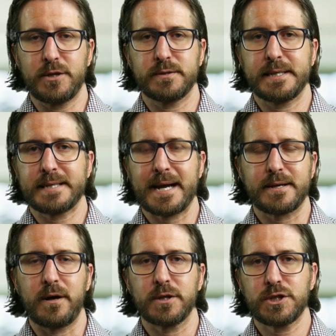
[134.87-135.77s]
using
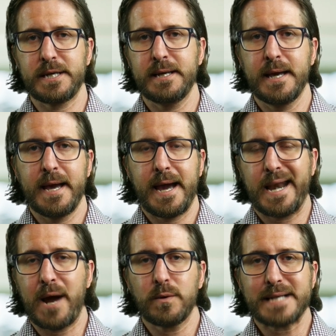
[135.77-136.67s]
technology,
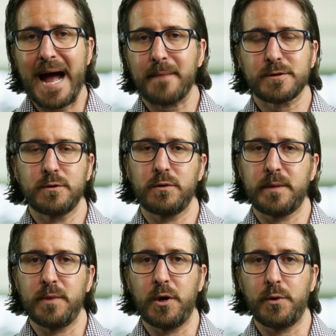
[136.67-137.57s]
and I was absolutely
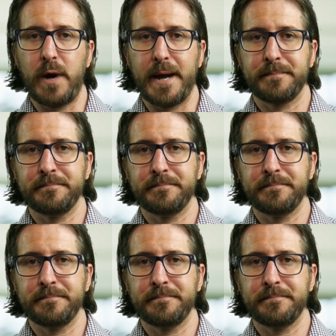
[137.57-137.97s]
blown away.